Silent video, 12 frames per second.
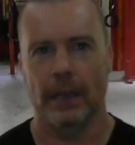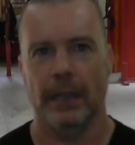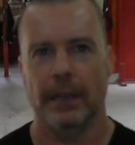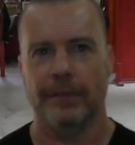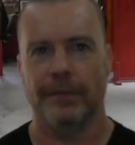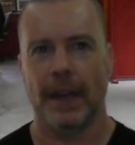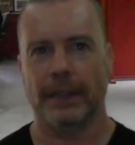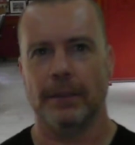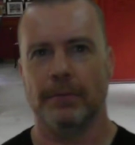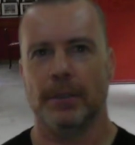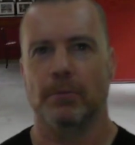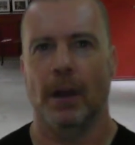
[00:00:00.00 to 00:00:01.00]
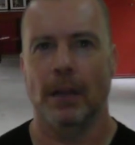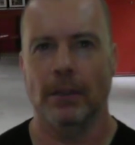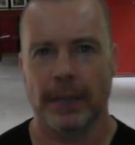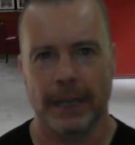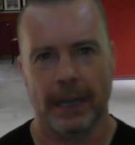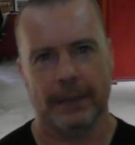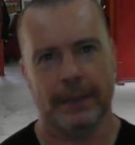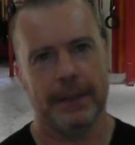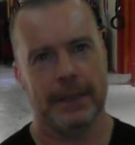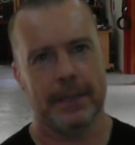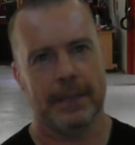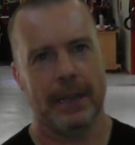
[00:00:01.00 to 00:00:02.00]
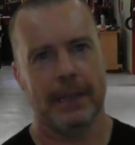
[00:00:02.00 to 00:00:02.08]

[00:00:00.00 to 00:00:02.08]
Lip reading: In fact, it was while looking at these